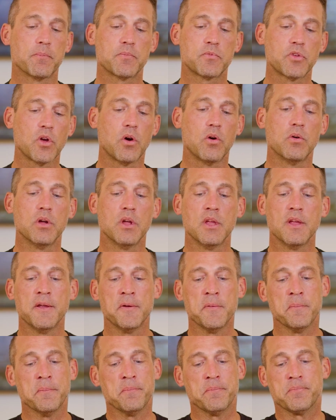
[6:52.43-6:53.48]
So,
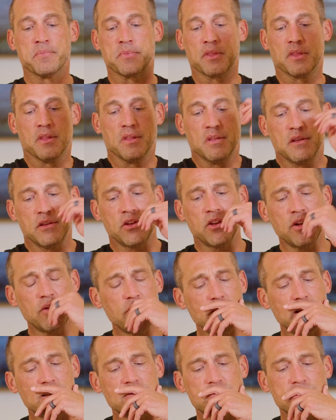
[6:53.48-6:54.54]
you know
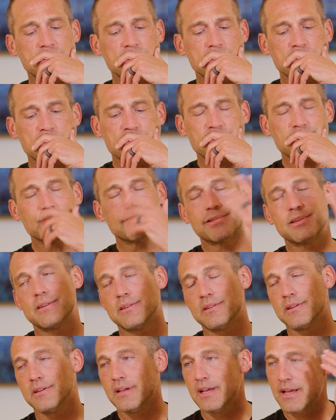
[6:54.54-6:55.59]
what?
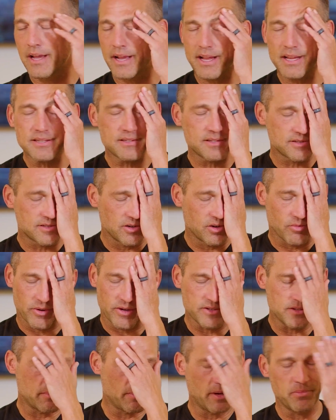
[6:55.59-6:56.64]
I guess there's no
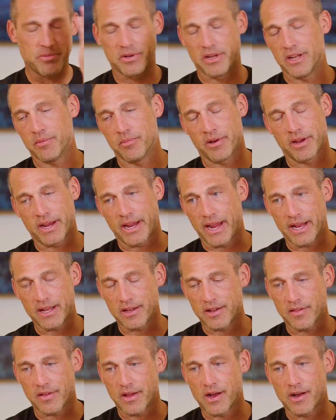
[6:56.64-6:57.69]
reason people need to bring cake to
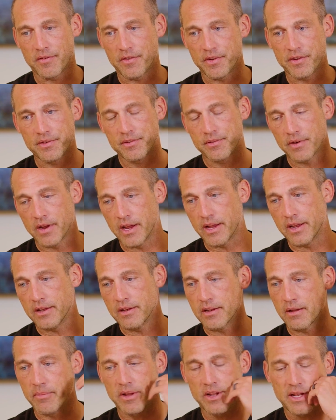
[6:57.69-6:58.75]
the office, right?
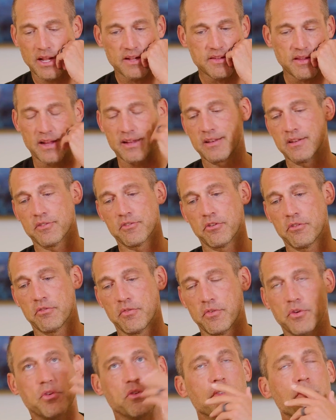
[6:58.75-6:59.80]
I mean, that's like dessert
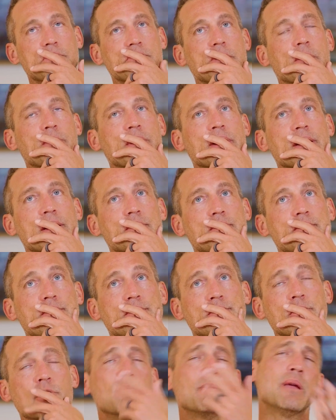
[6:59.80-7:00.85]
food. I mean,
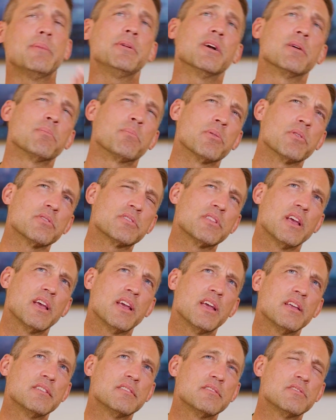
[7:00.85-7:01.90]
well, maybe on
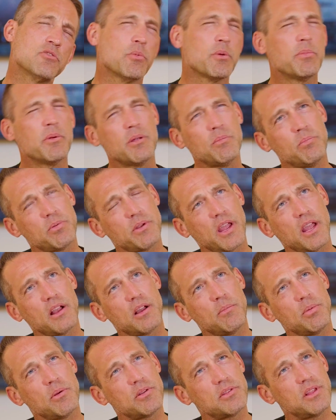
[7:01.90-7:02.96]
birthdays. Should we bring cake on
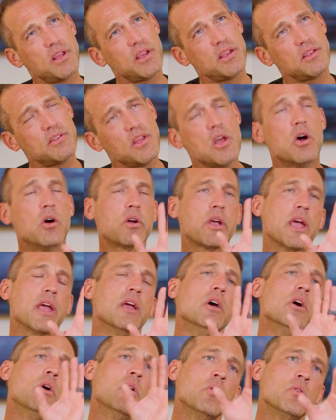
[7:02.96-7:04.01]
birthdays? Okay,
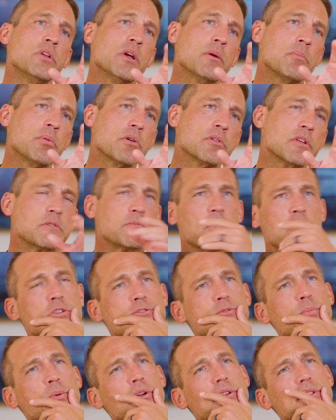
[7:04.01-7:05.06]
only on birthdays. But
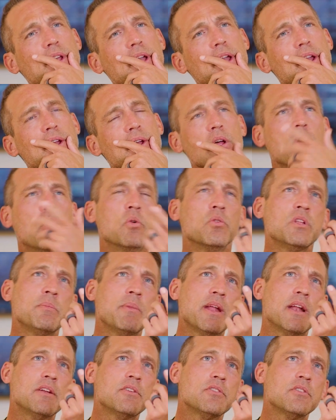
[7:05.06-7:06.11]
birthday? Only
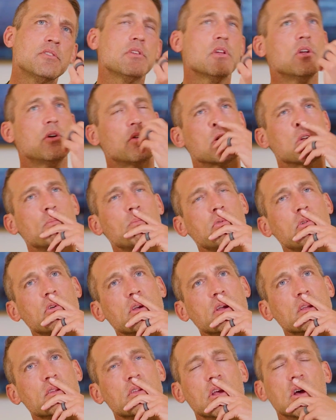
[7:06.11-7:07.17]
managers or
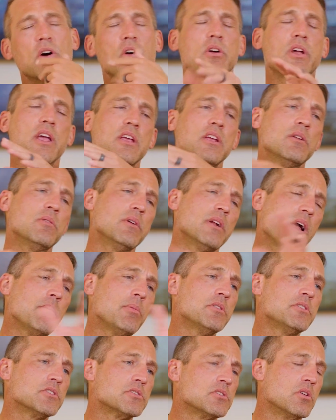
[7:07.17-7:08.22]
employees? Okay, you know what? How about
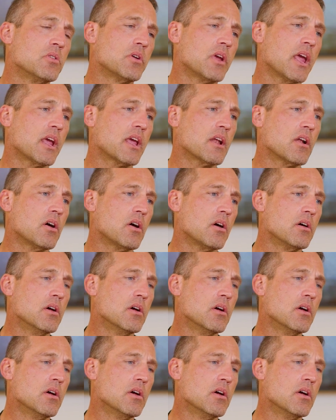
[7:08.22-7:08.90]
just no cake at all?